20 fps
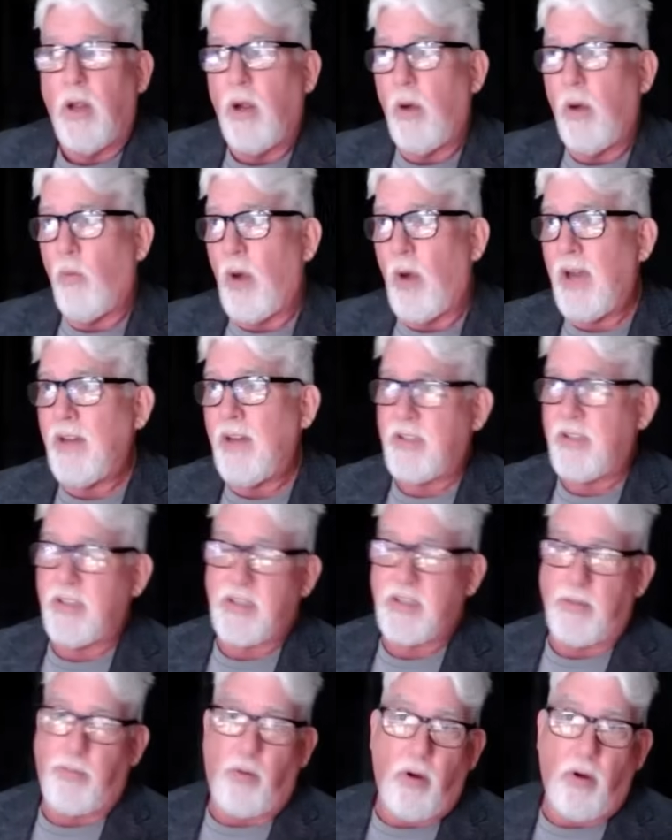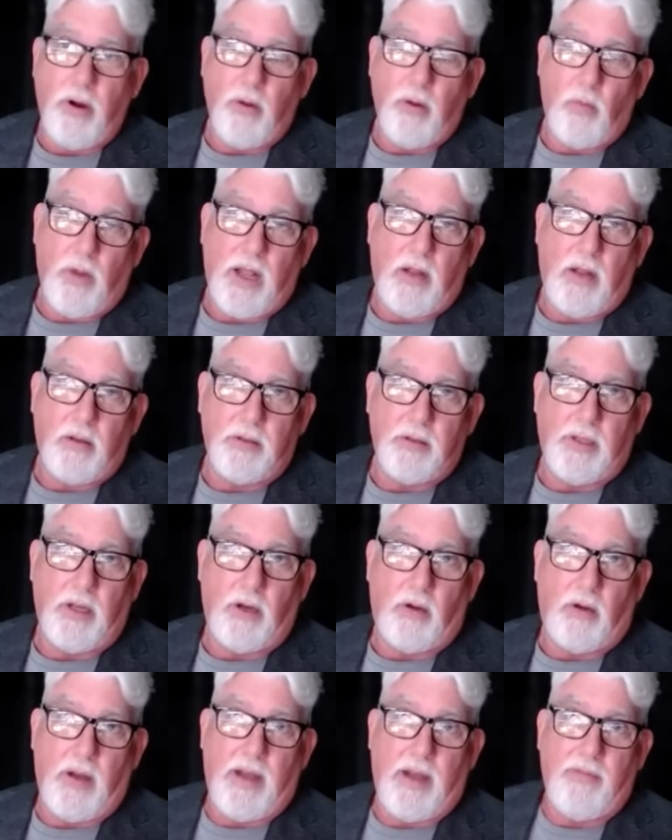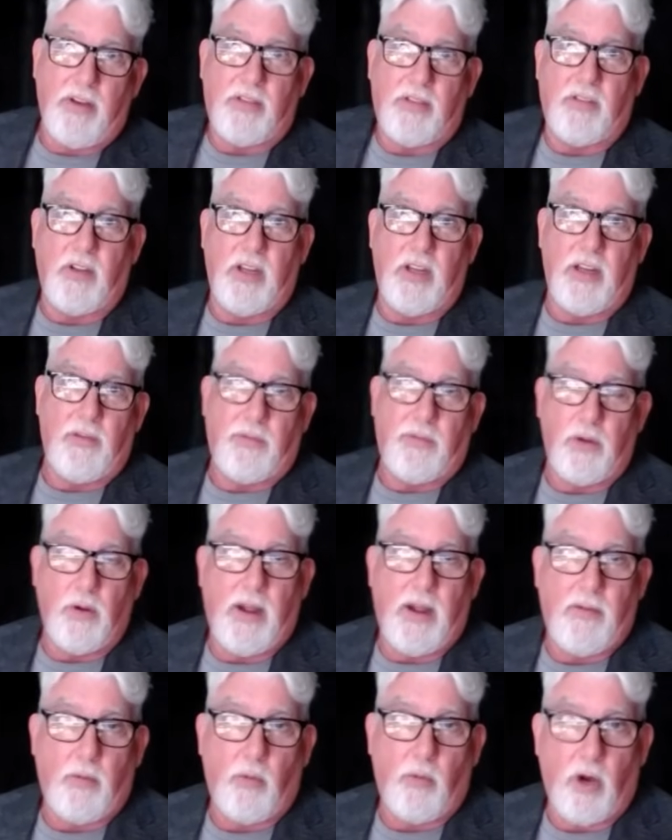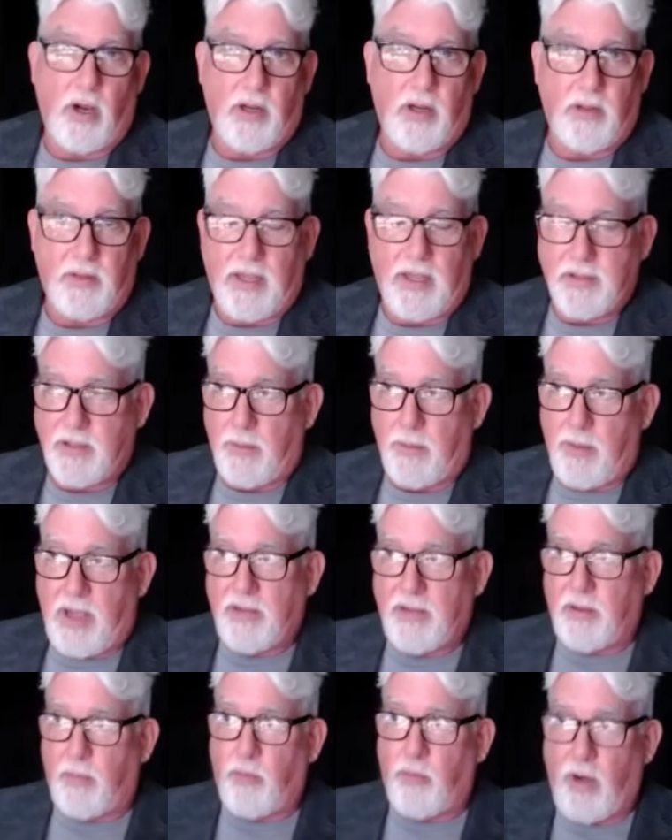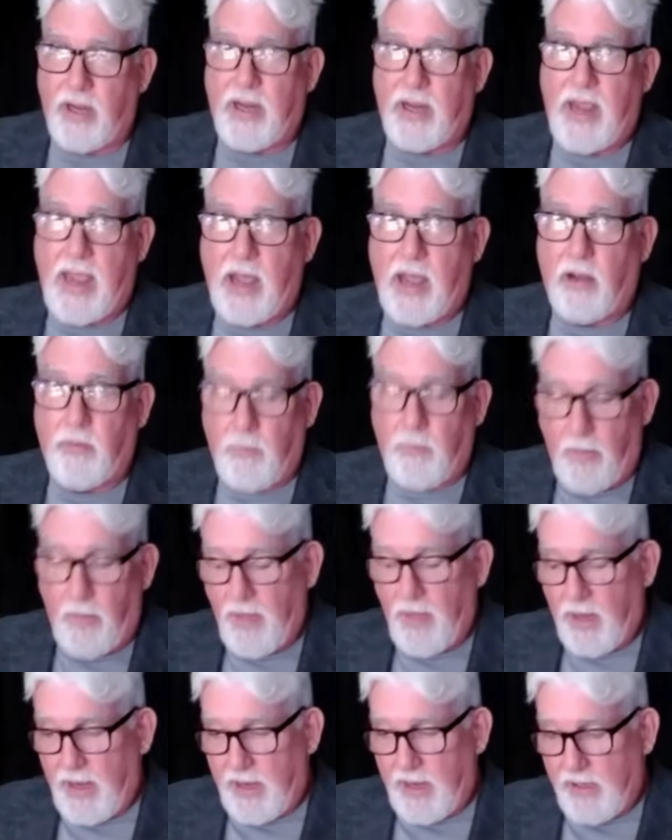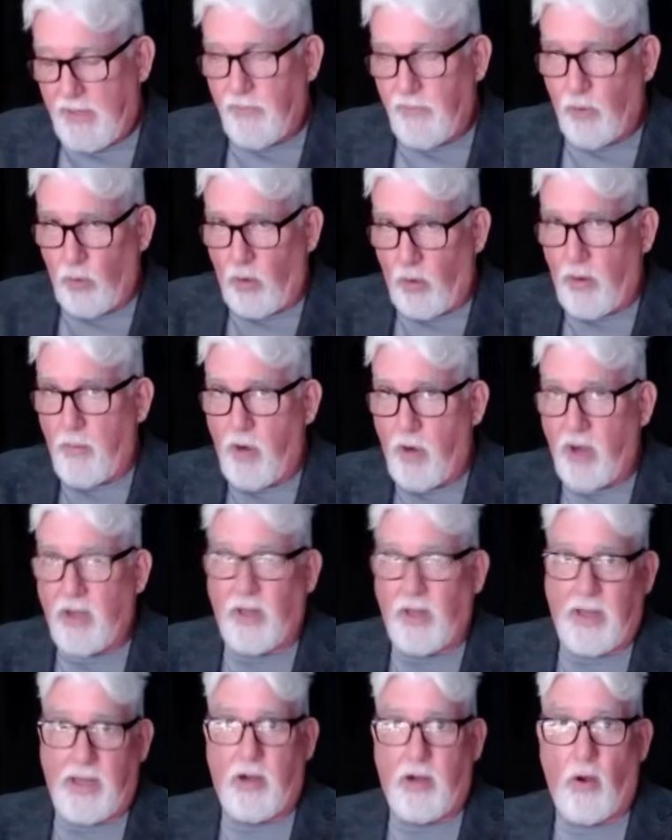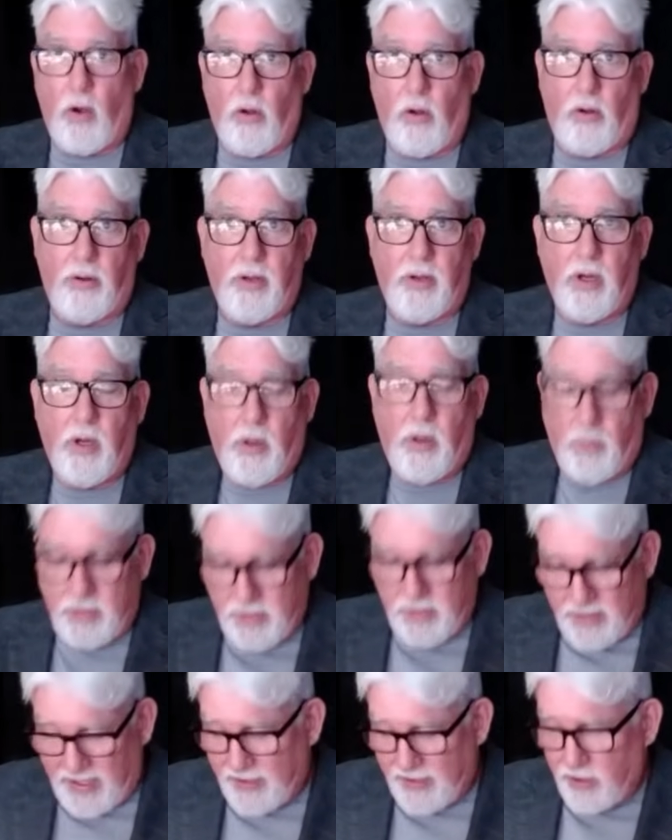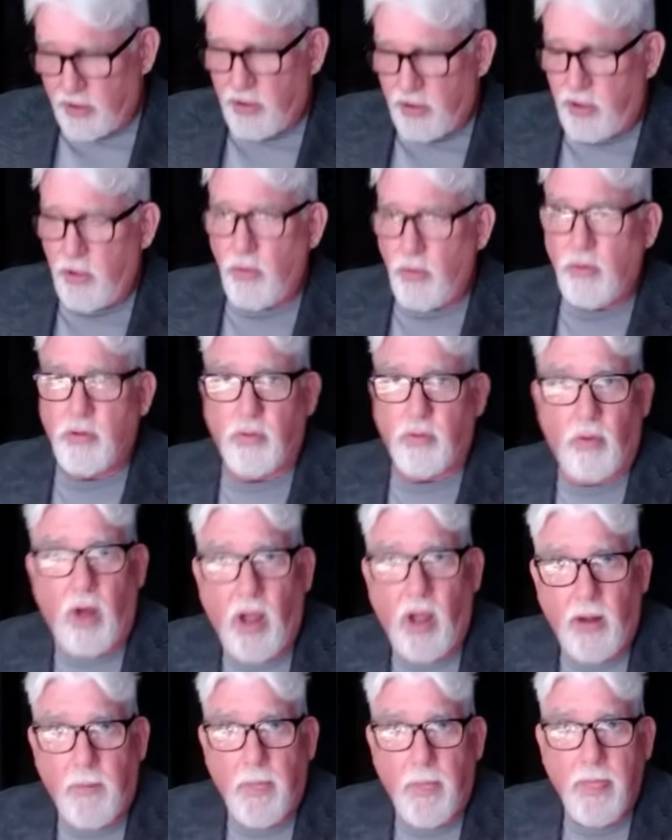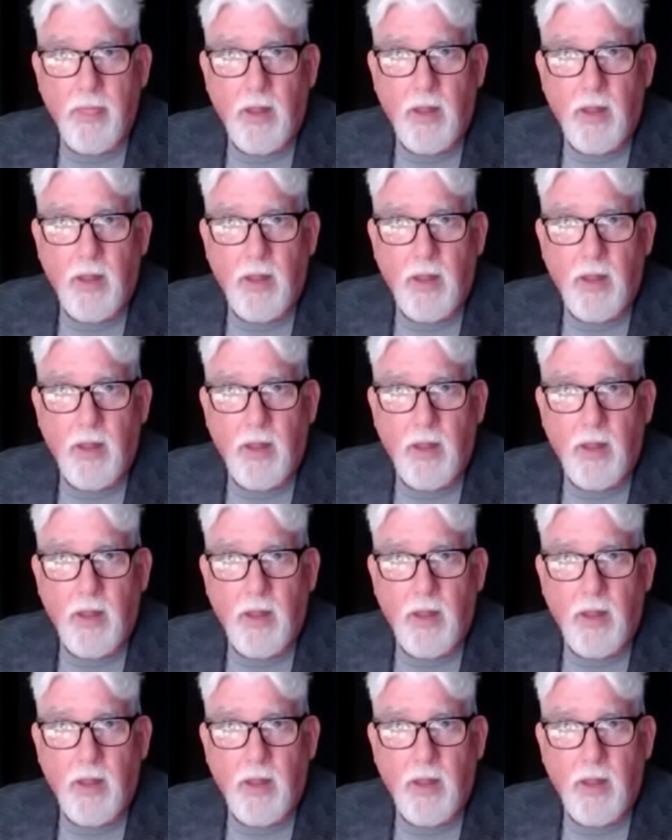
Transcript: And why is this important? Well, obviously, if you have a market that's about to break out, or a market like gold, which has had this huge run.